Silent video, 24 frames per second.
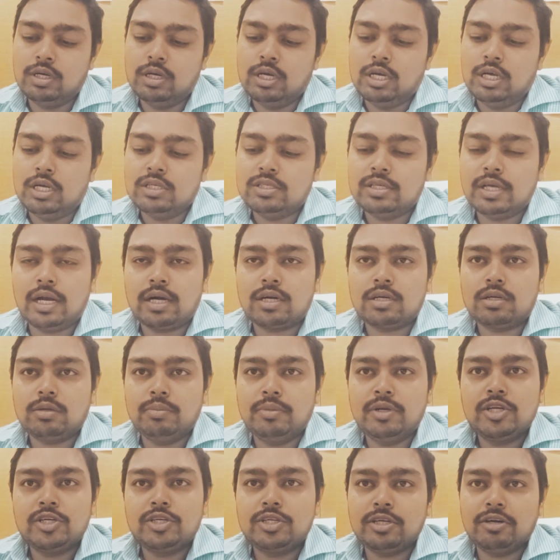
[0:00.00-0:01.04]
select
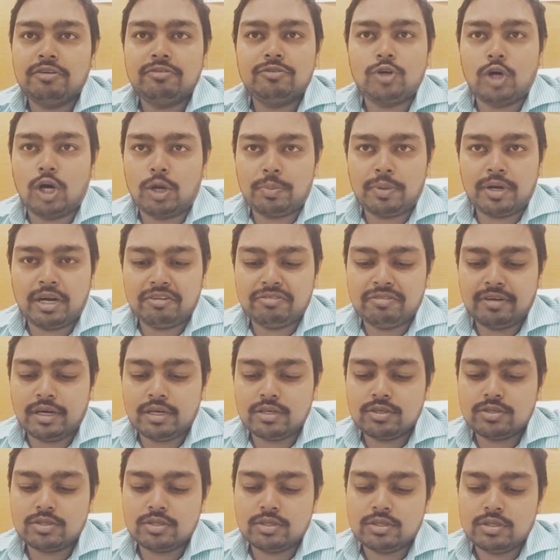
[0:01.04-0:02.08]
Ministry of Corporate
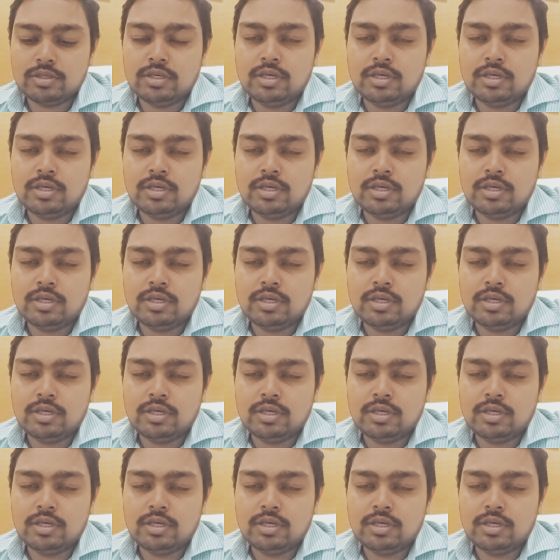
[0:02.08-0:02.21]
Affairs.